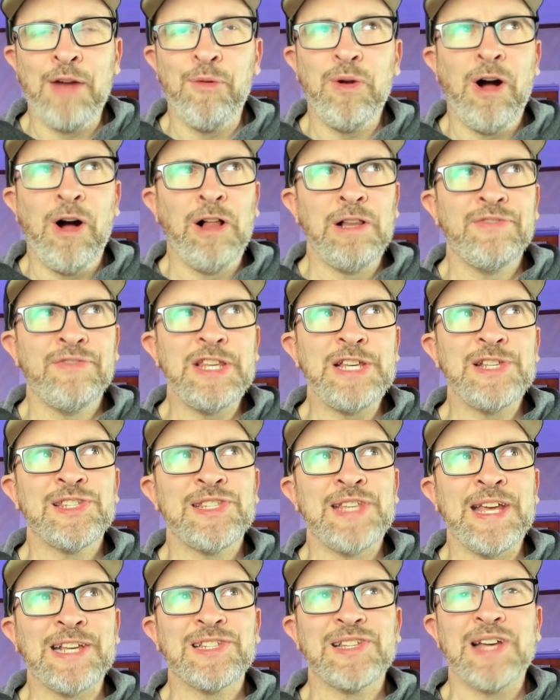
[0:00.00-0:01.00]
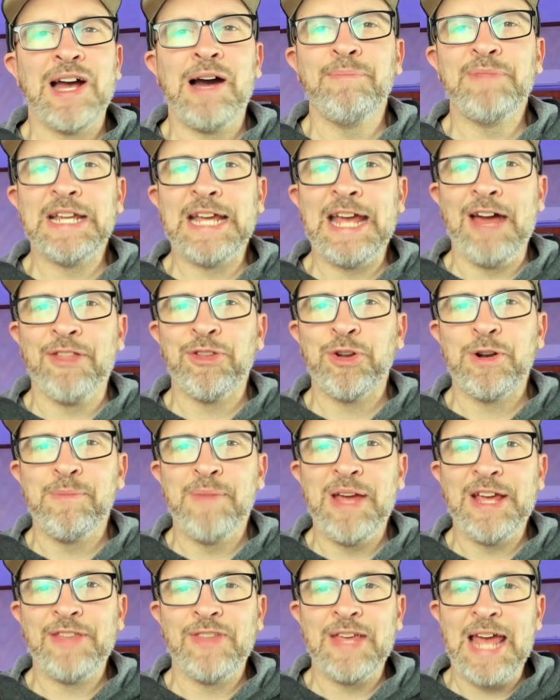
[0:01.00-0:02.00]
all of these things come together to make the